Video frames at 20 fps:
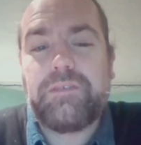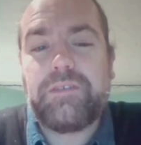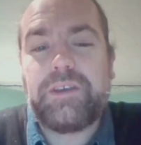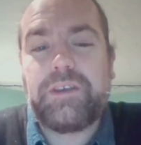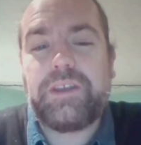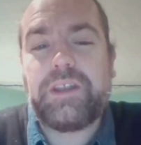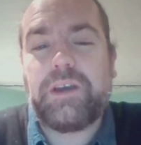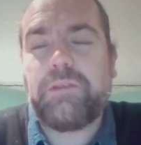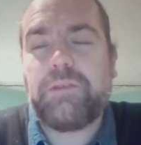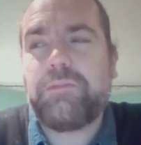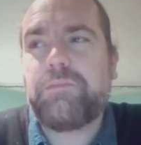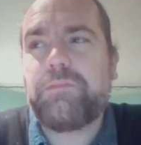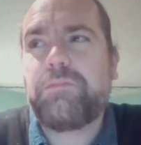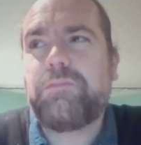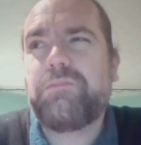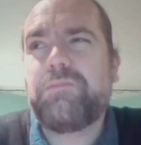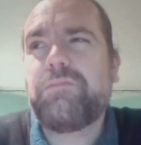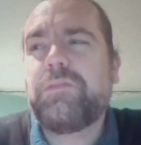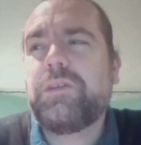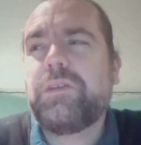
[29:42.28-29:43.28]
you know.
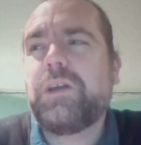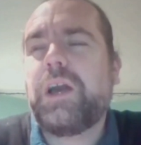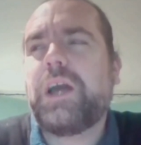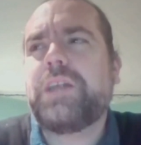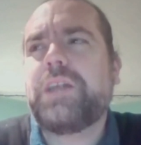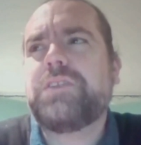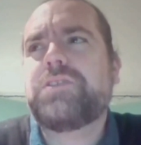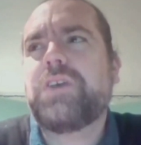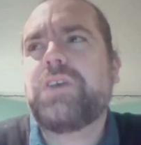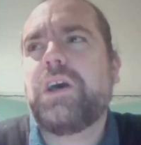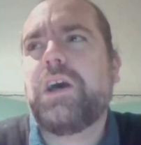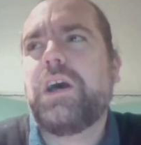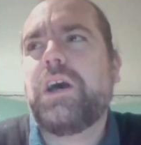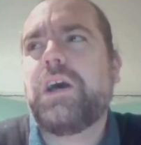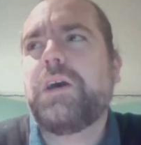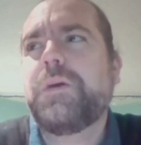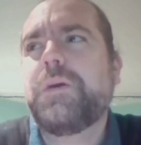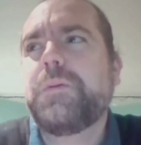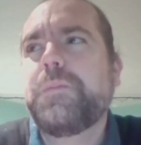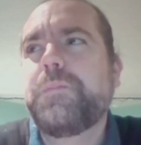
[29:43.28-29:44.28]
And
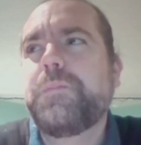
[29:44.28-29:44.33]
so